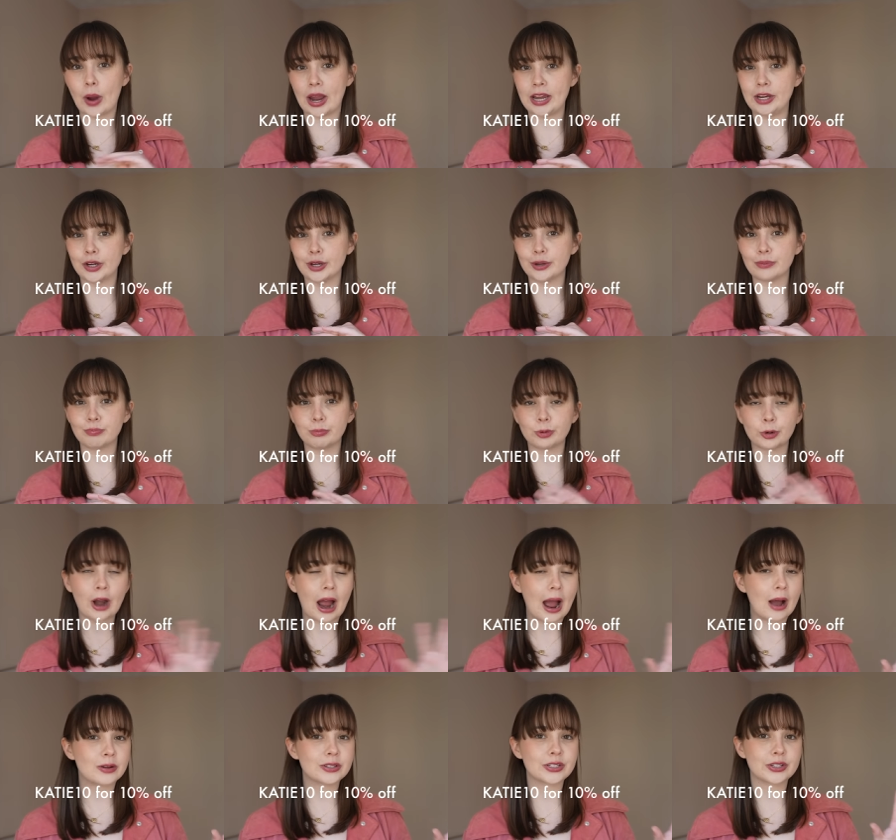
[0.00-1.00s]
where you can
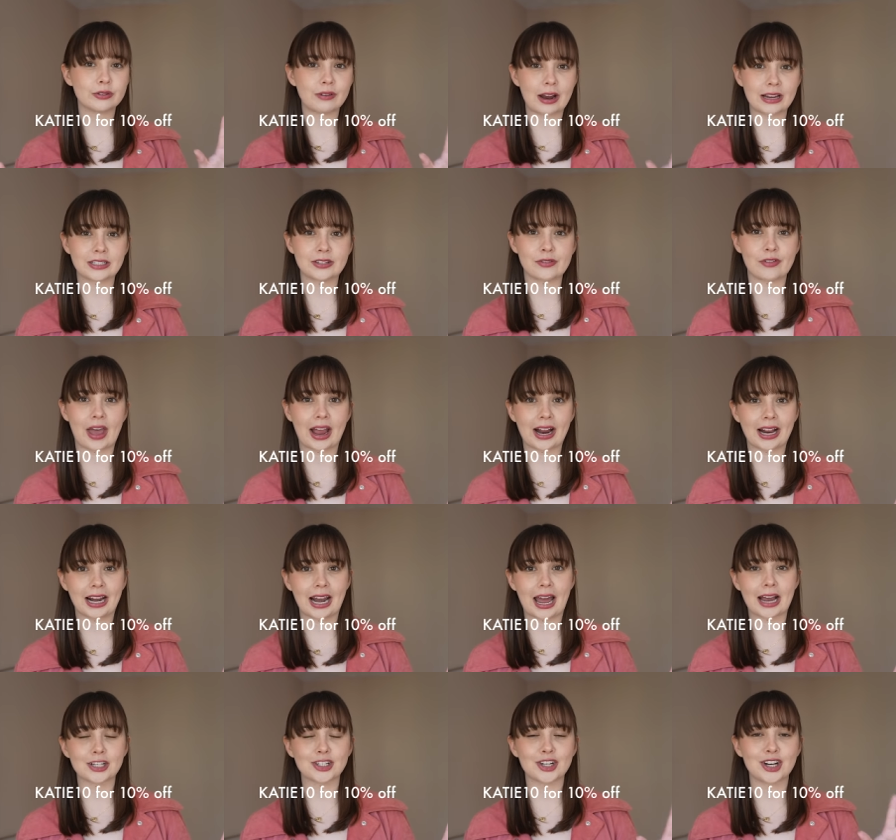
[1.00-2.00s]
browse the rest of their
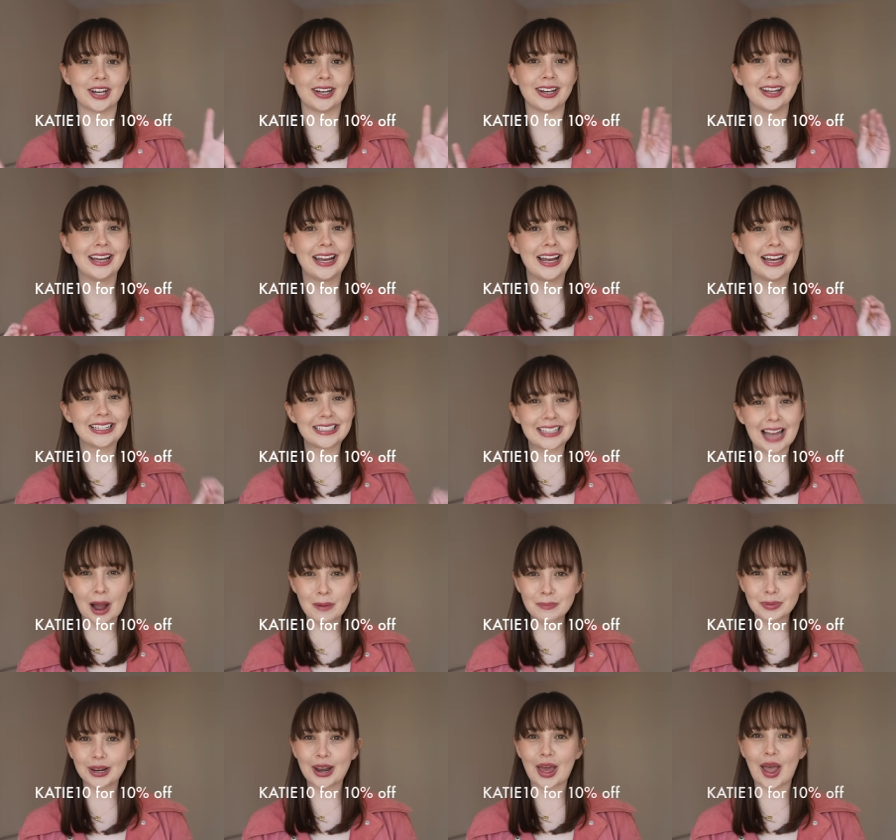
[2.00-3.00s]
collection
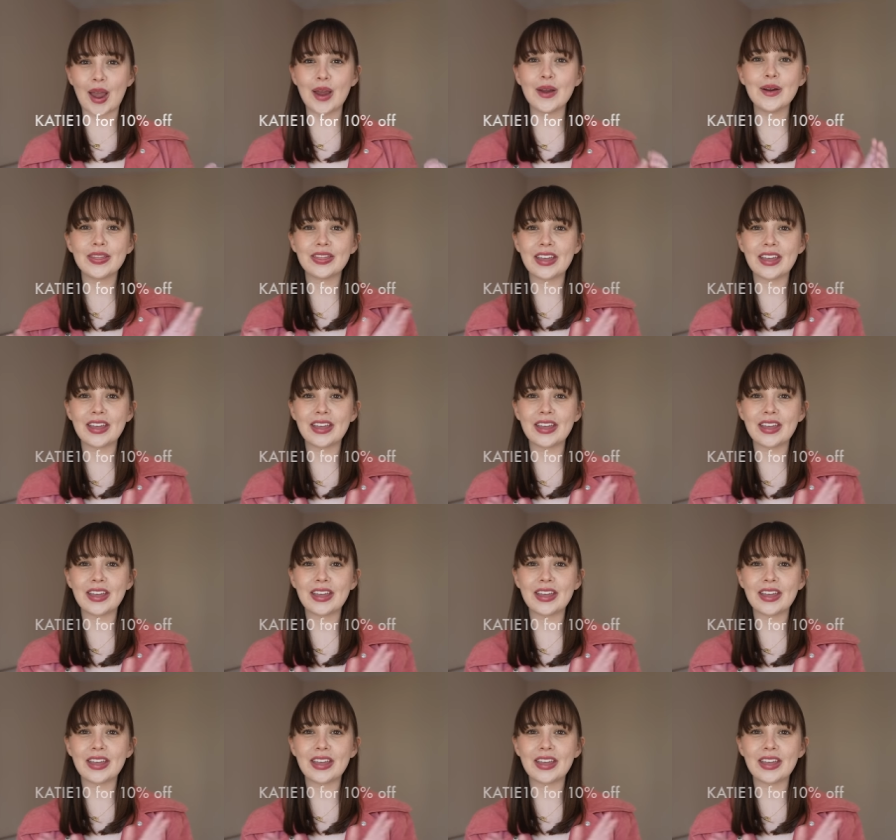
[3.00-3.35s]
down below.